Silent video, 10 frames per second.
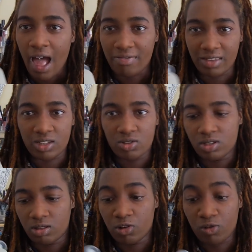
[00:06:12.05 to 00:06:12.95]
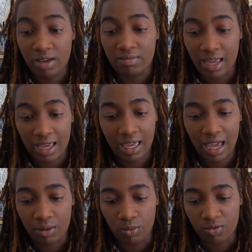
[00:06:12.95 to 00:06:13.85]
and then using the cream that it
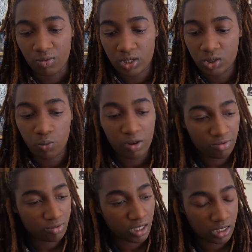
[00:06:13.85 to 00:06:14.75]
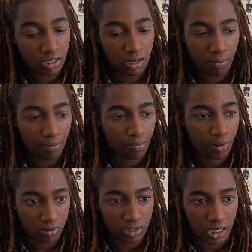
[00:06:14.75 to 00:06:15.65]
came with, which with this
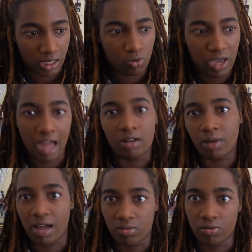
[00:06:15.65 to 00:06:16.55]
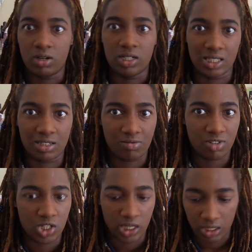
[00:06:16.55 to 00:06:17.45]
box set, you can buy the products
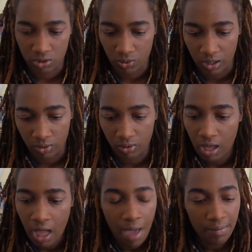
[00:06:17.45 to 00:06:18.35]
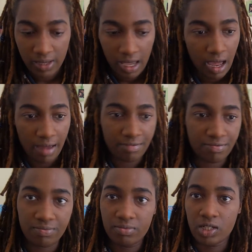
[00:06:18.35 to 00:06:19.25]
individually as well. But yeah, I've
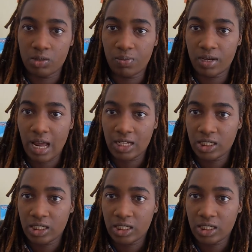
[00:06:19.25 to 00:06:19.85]
been